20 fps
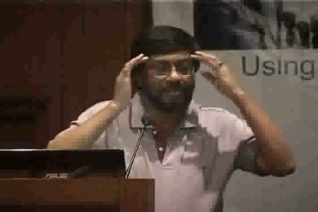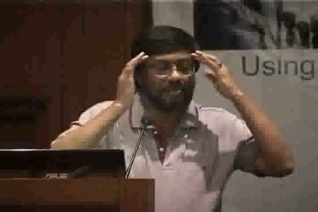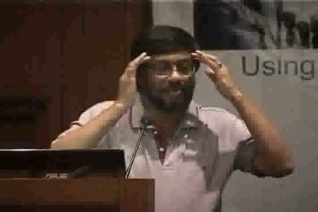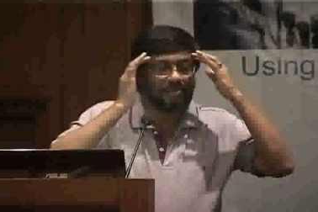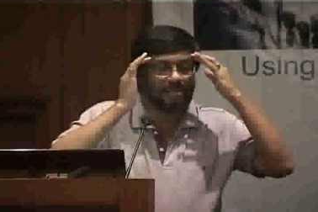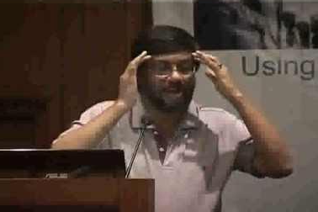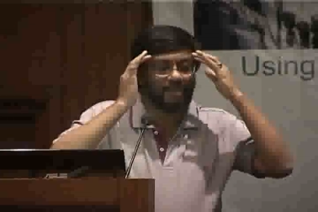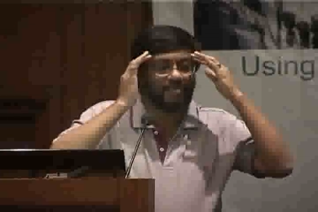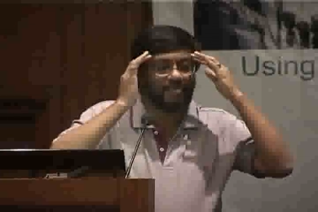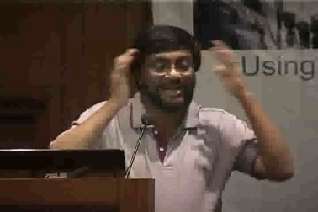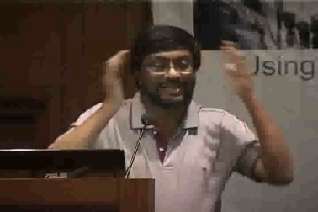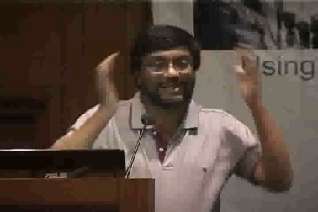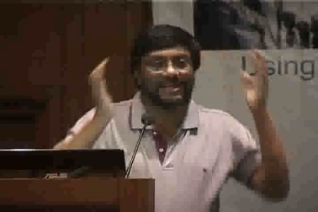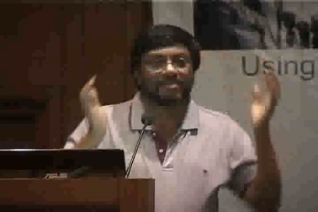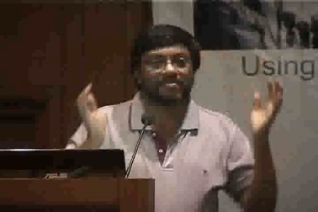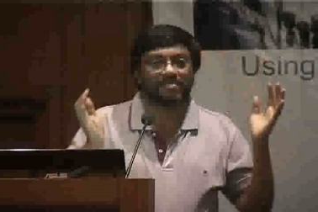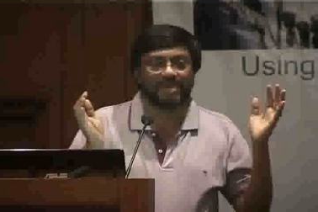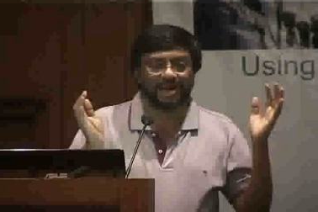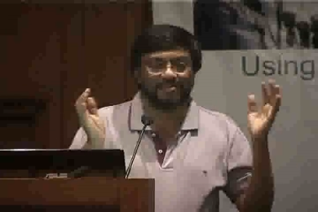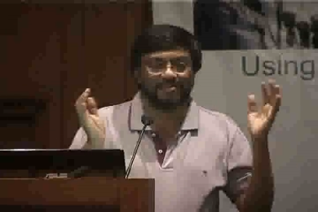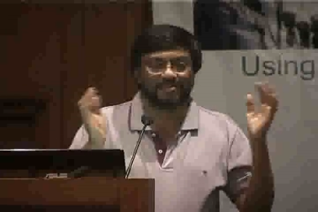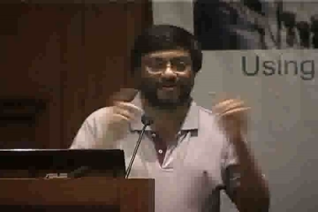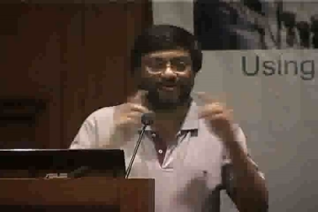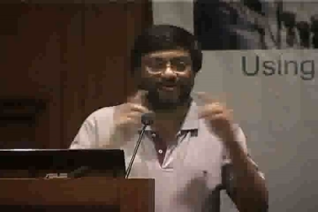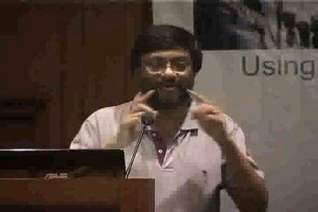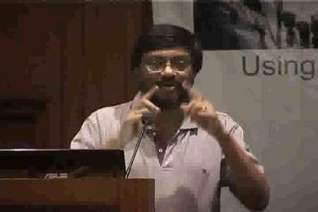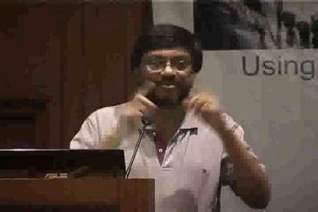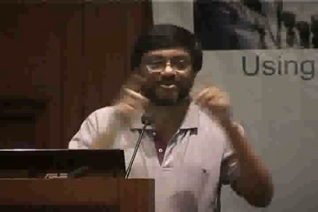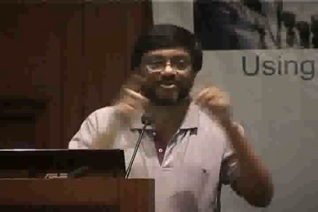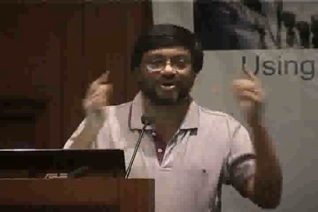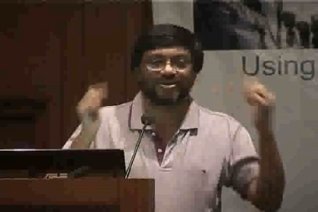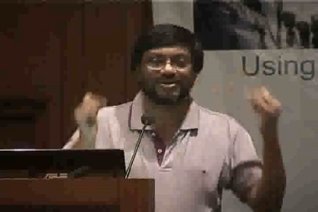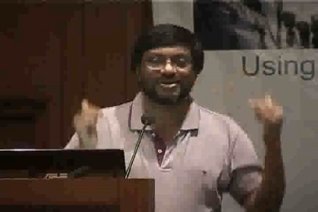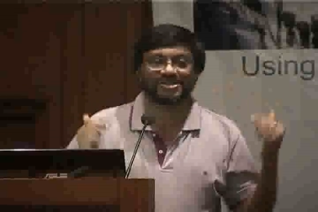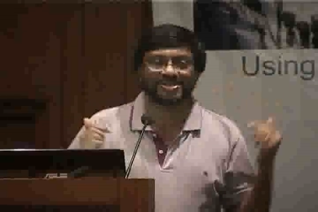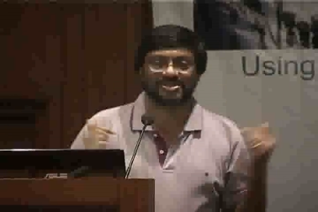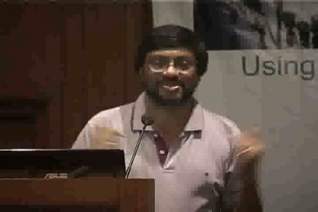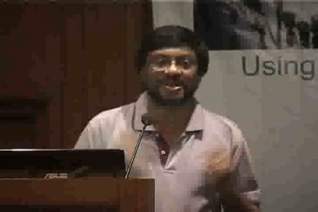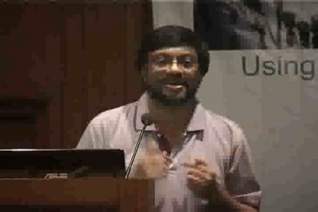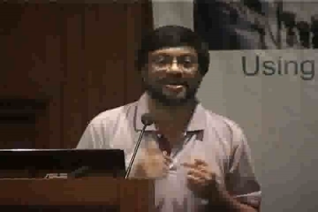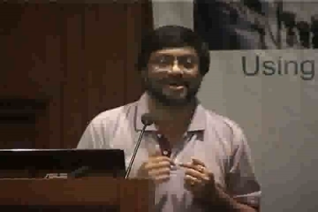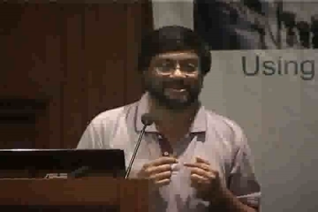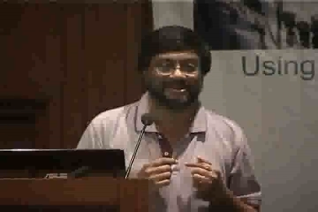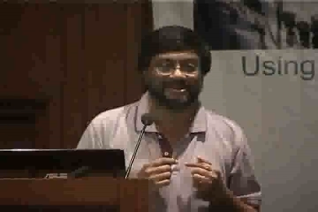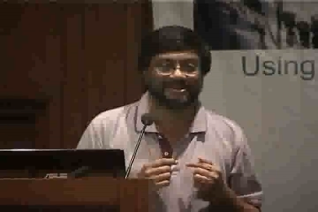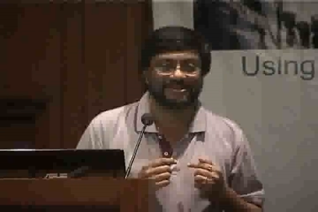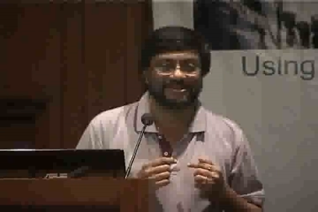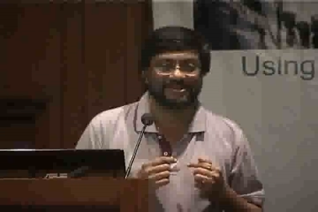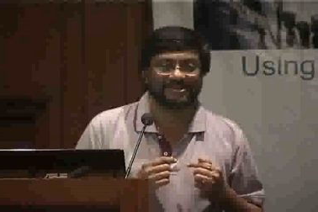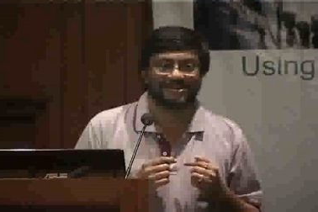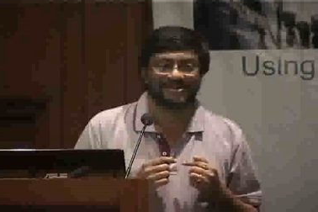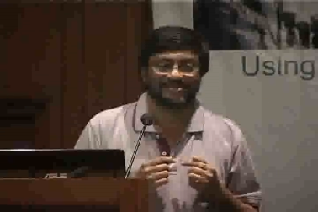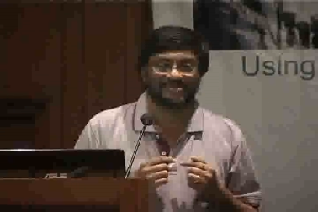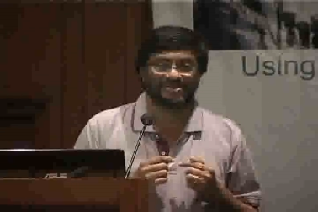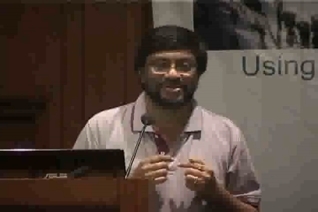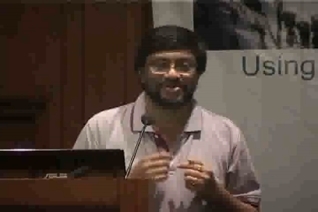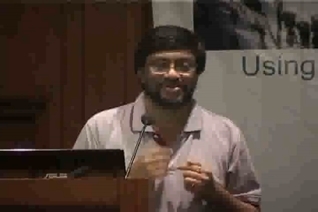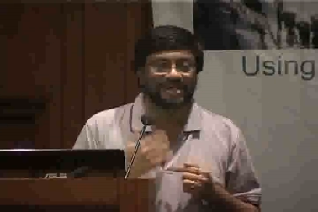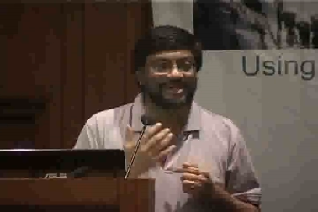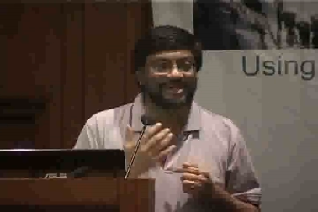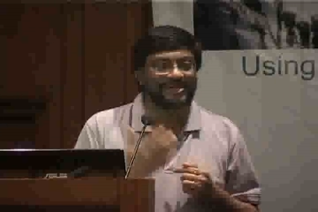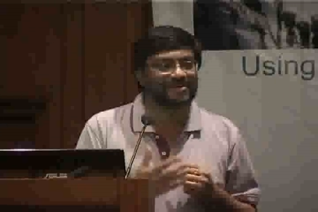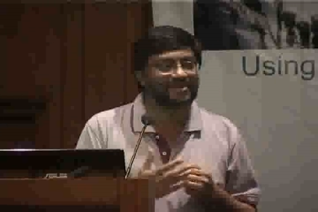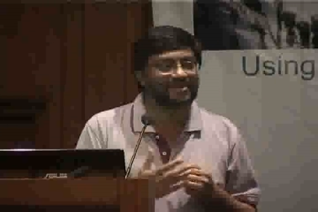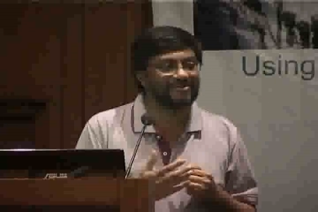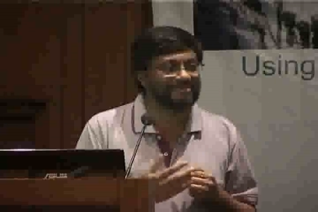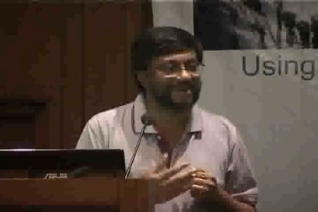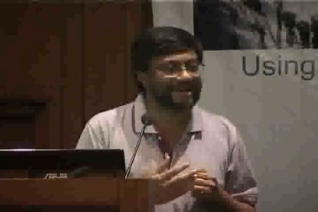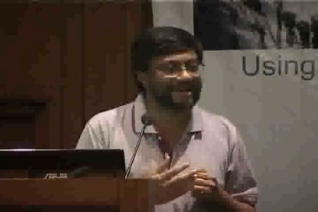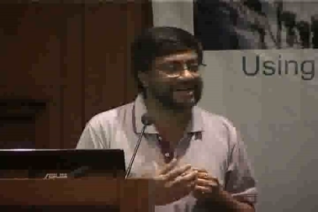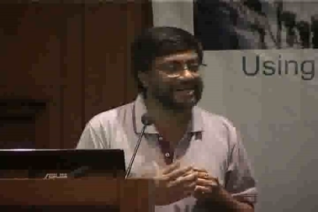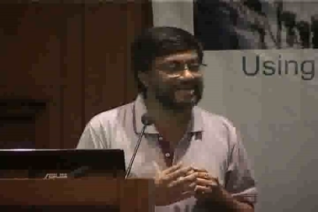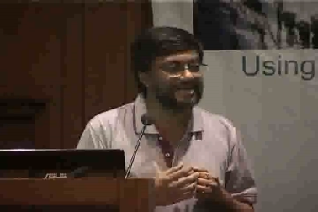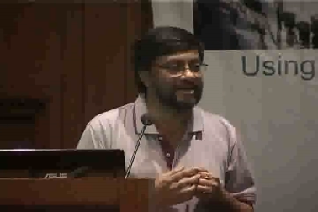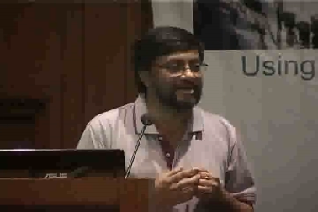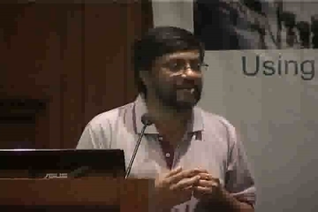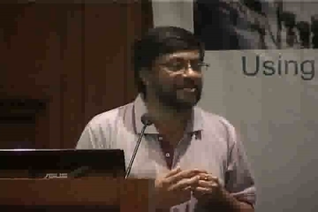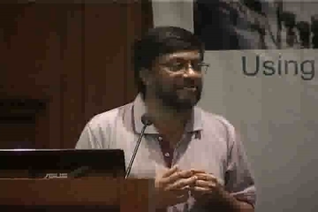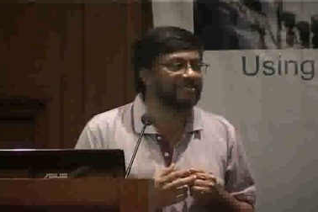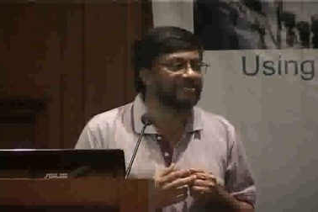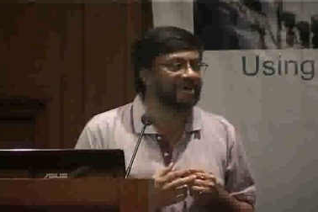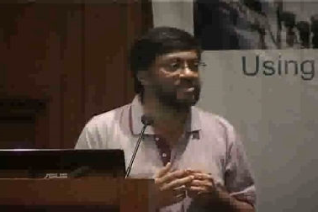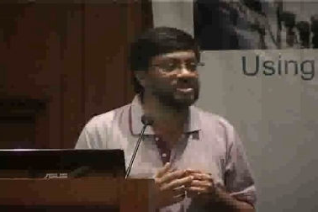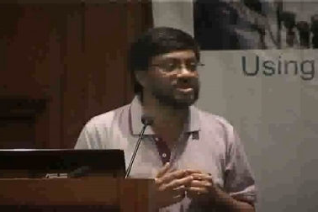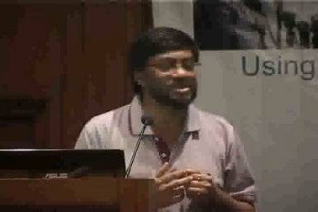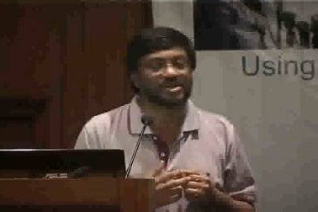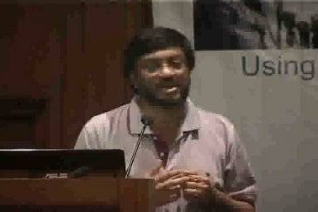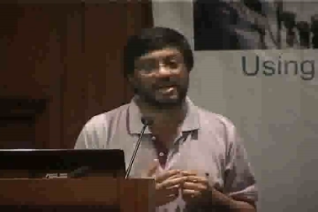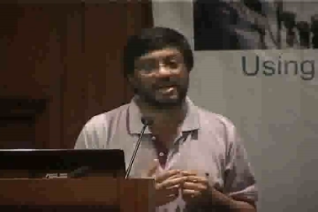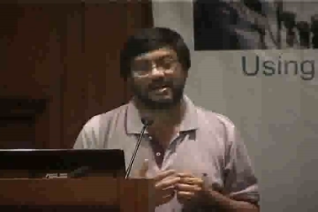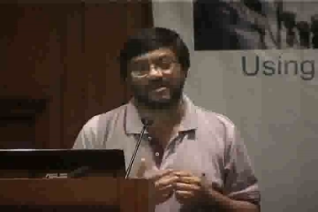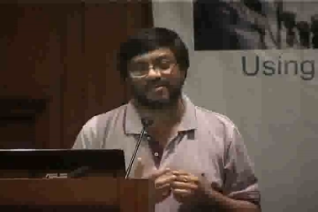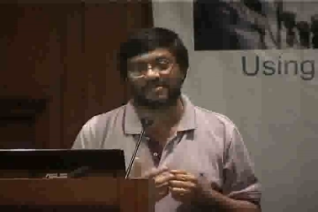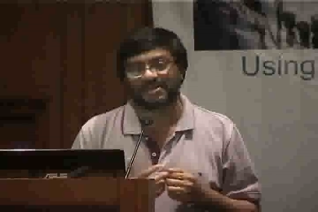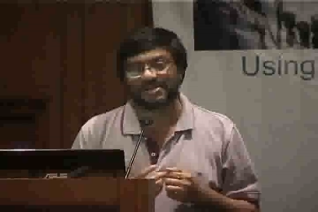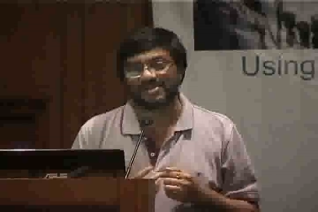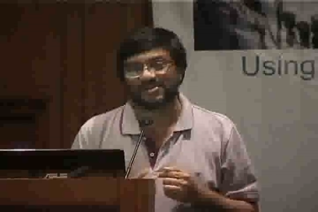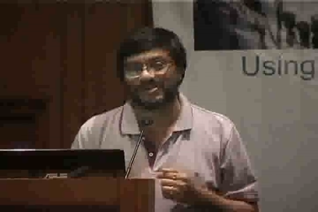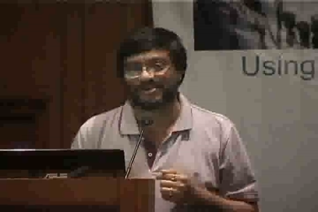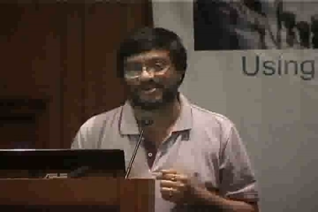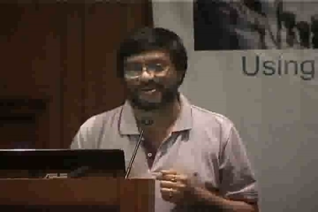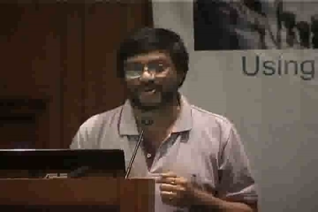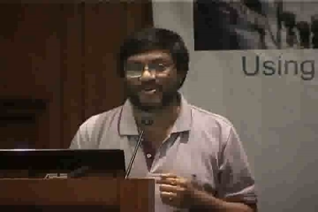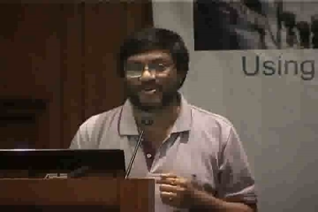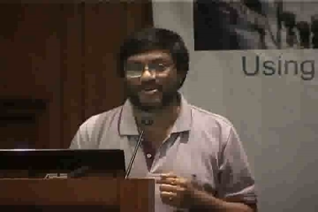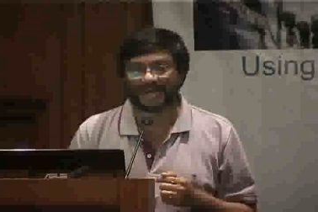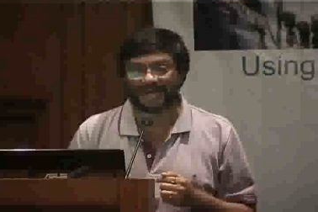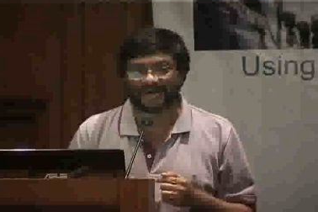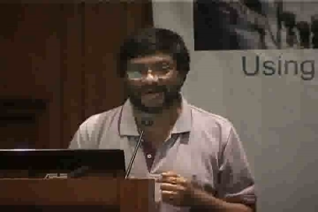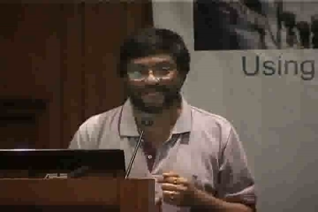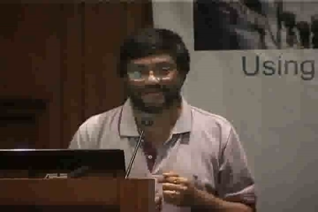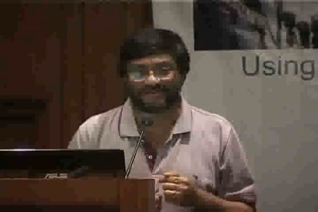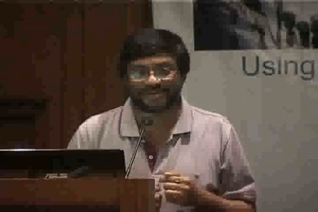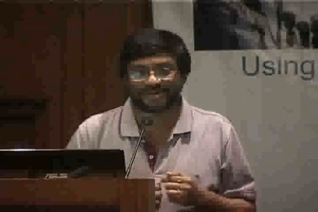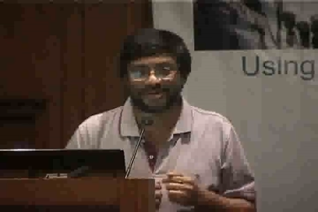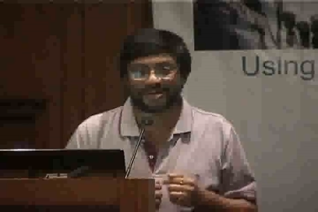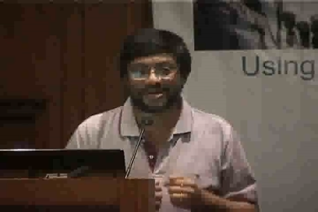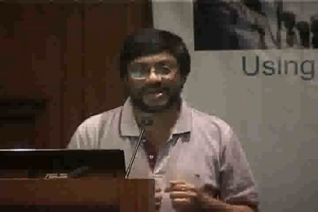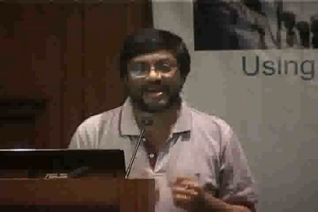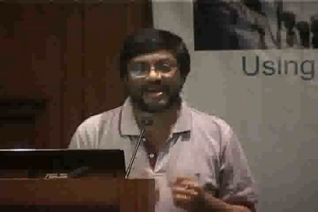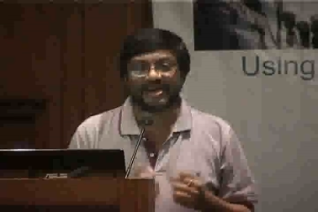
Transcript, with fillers: um, a mental map of how doctors think which really you'll find that a lot of pharmaceutical companies also don't have.